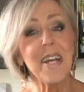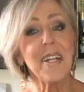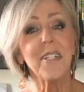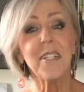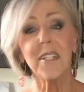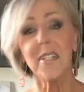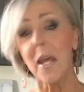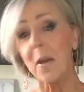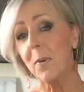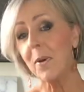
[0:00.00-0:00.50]

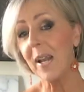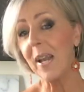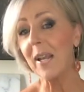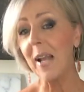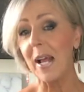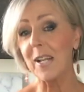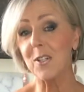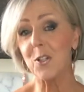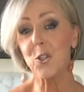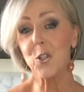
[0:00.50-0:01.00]
Today what I'd
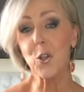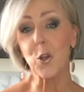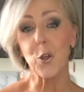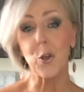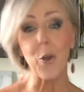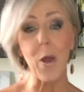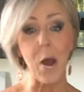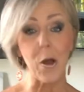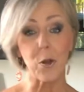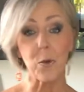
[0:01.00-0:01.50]
like to show
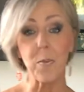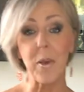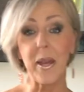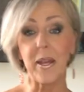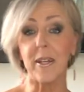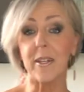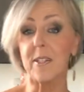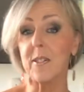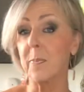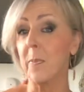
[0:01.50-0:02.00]
you how to
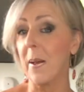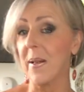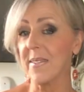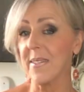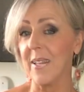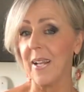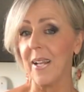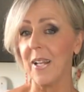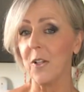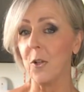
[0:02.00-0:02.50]
make is
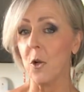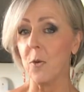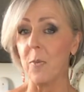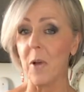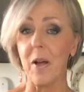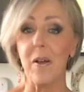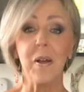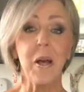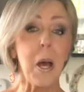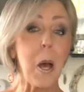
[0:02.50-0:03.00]
pasta alla Norma.